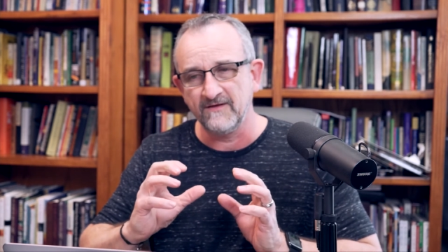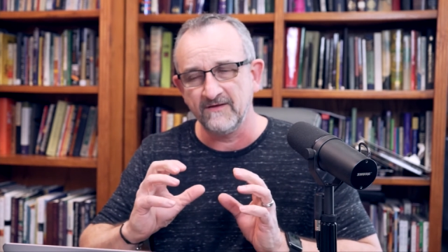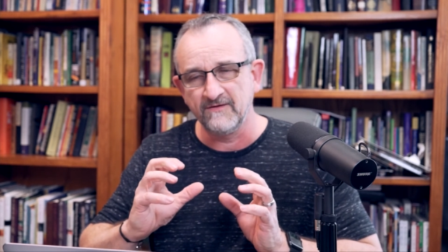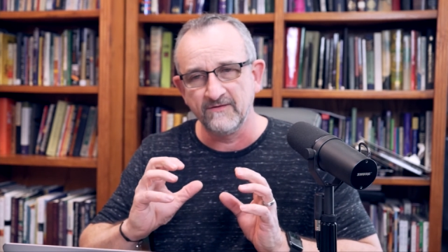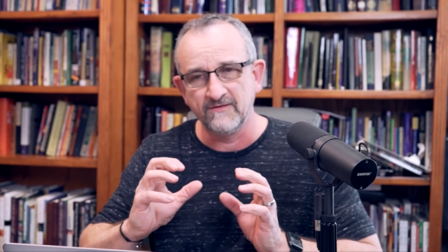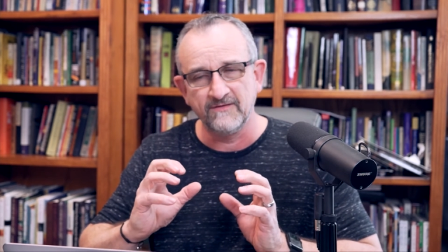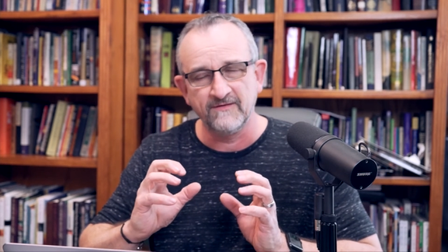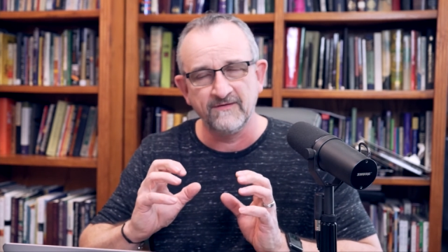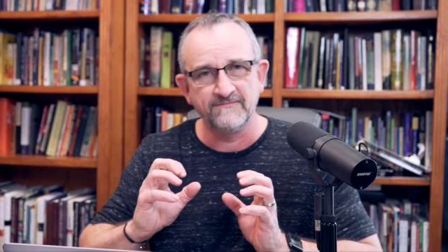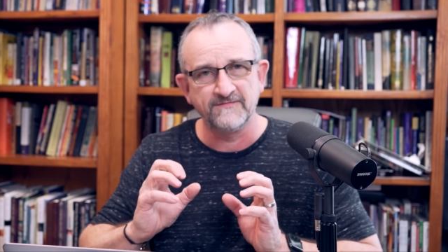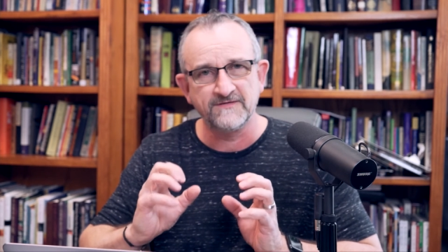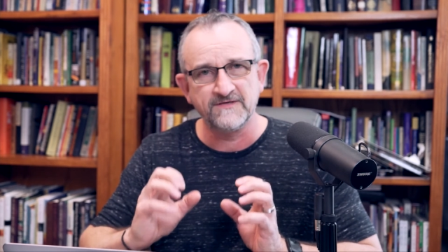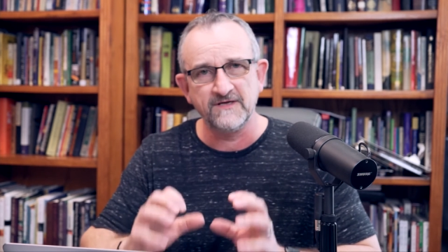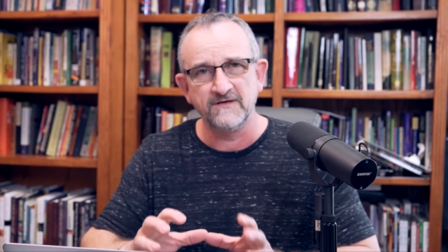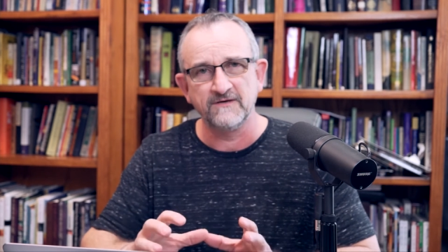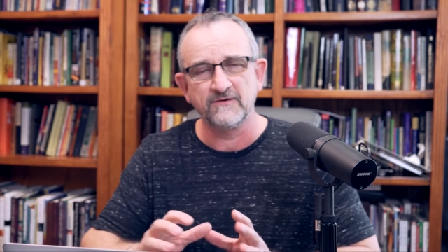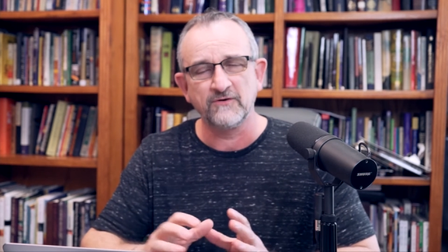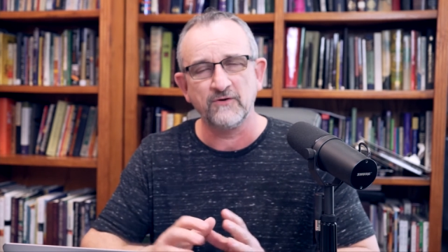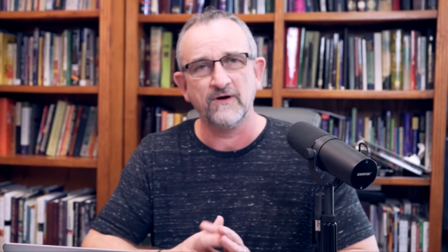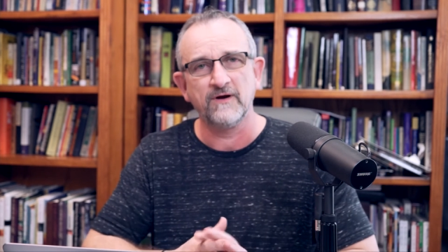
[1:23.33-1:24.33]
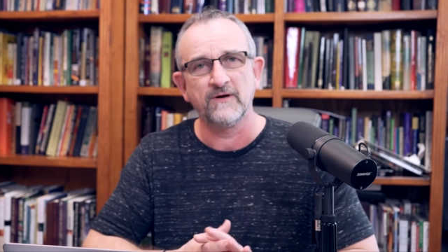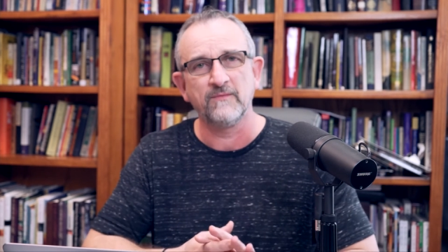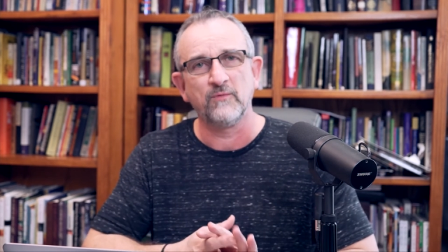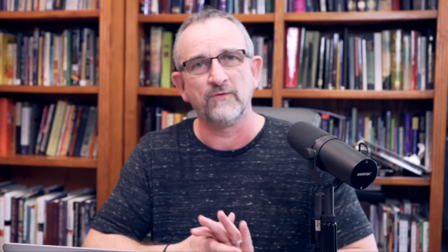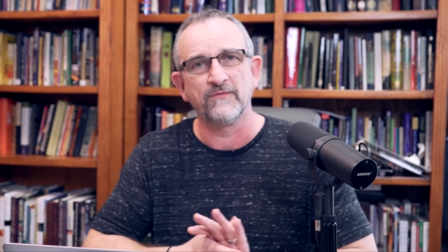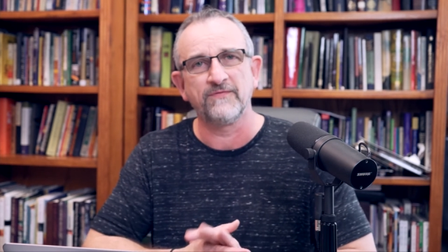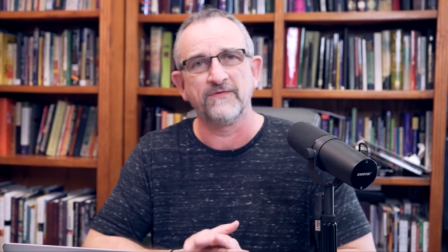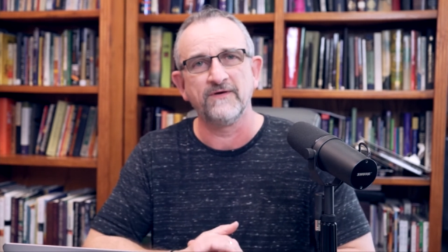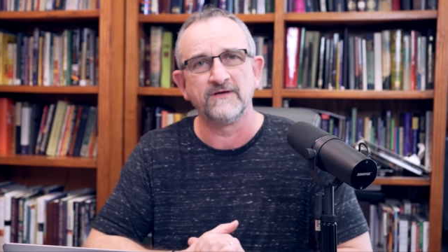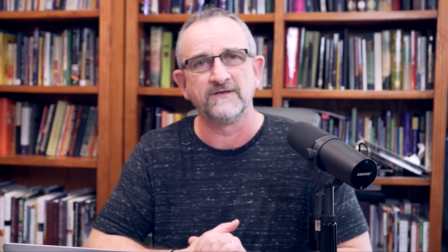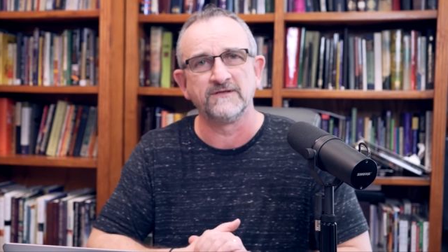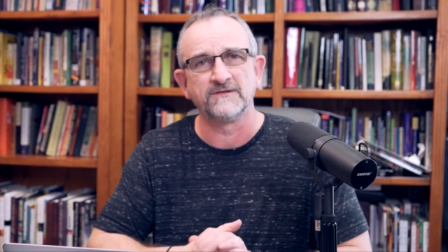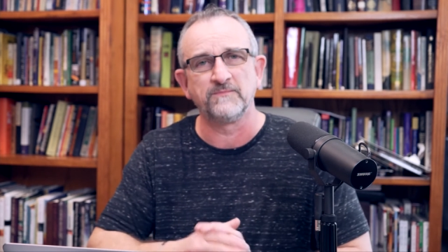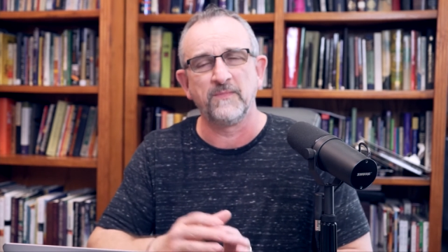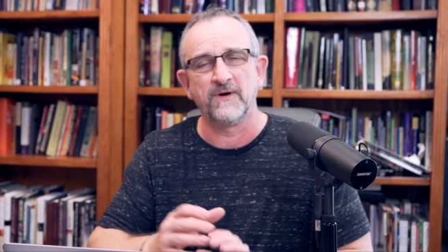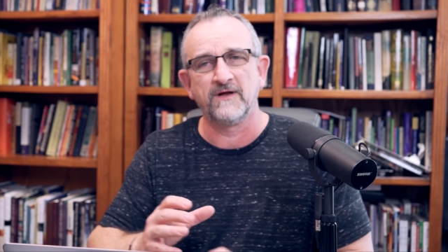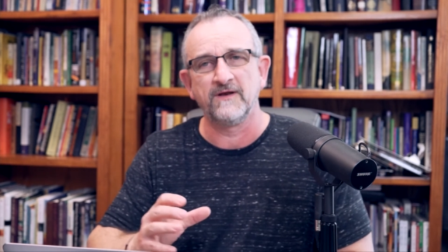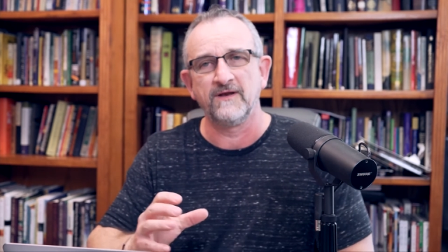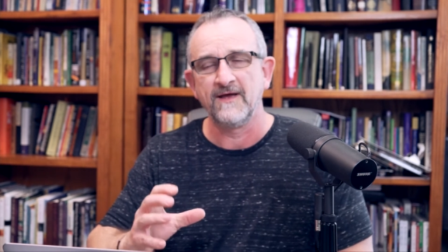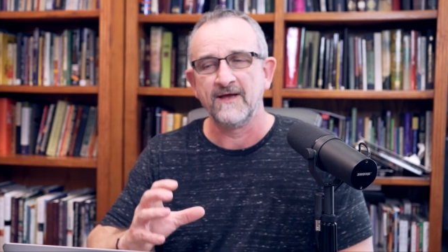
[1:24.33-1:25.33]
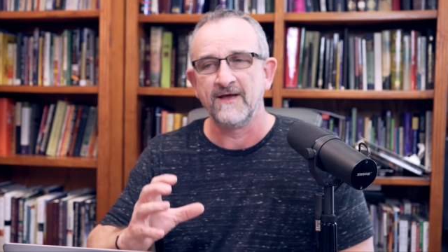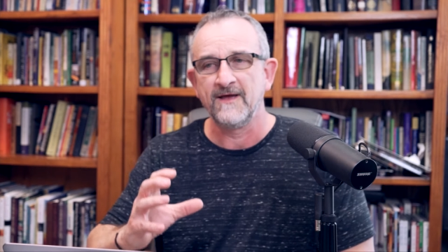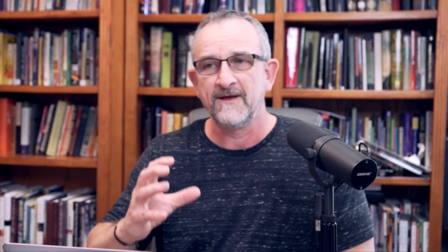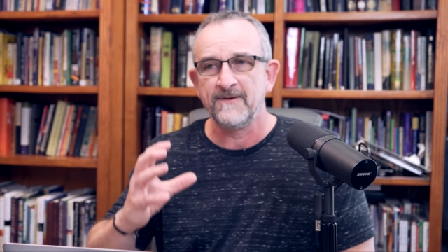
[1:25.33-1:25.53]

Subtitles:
They've seen incredible things, but